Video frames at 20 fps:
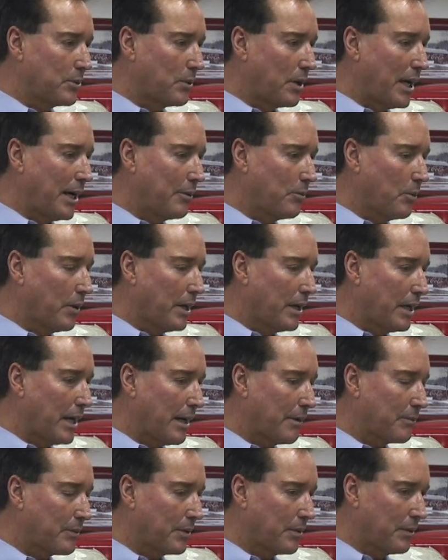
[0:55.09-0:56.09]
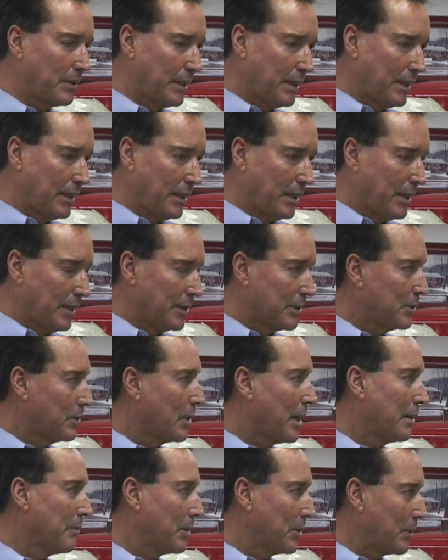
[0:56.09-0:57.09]
my driveway after
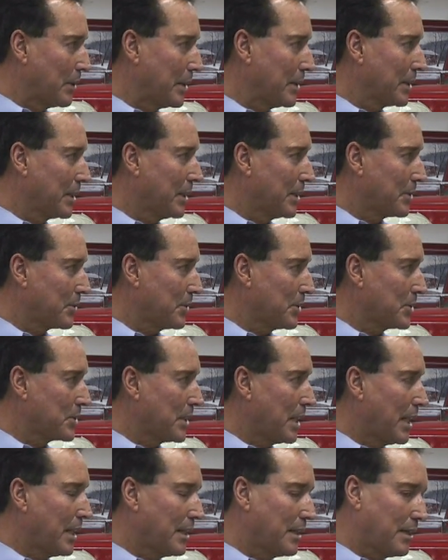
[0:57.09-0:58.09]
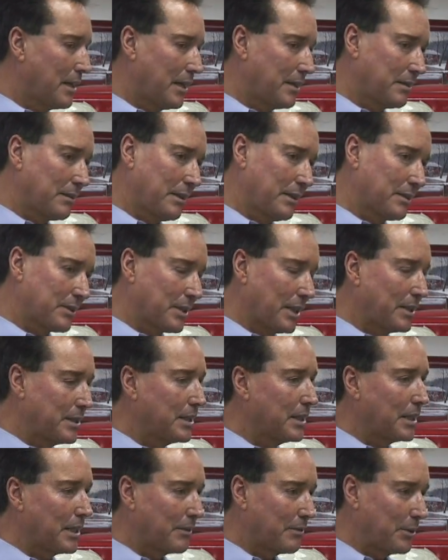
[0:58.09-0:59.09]
driving around the countryside
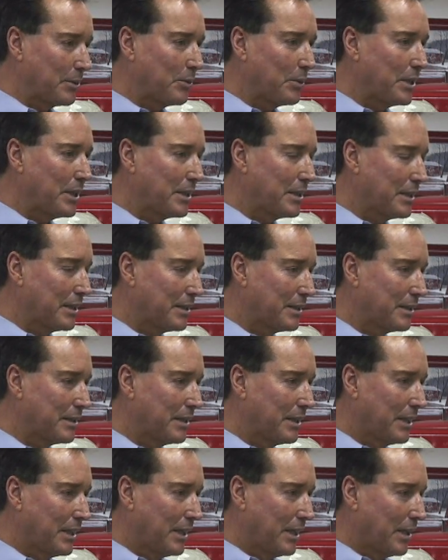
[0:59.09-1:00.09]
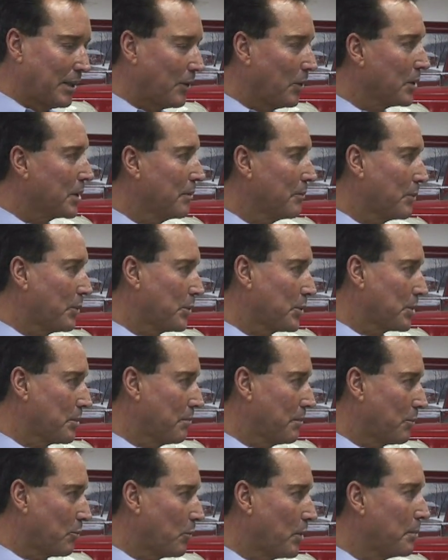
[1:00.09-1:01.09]
as I did every week and looking
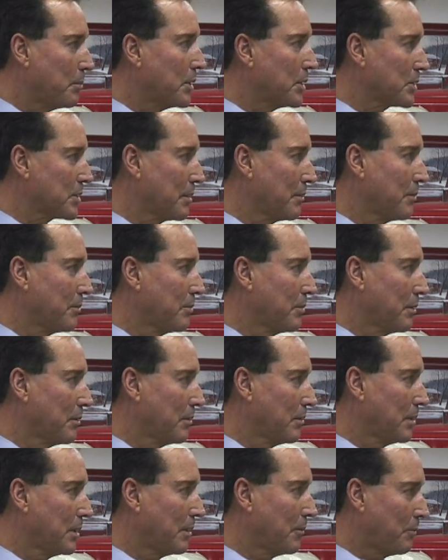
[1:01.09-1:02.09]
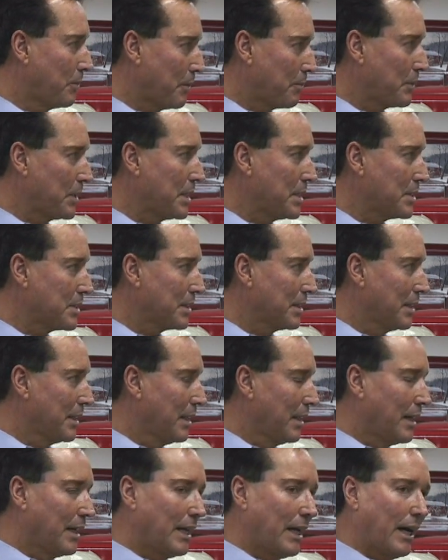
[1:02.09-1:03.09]
for remnants of the
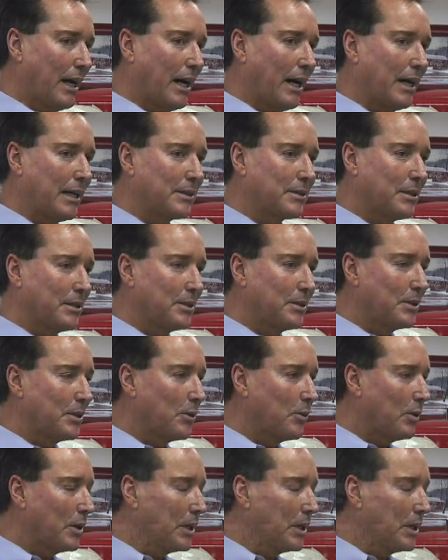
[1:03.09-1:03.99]
50s. I thought, you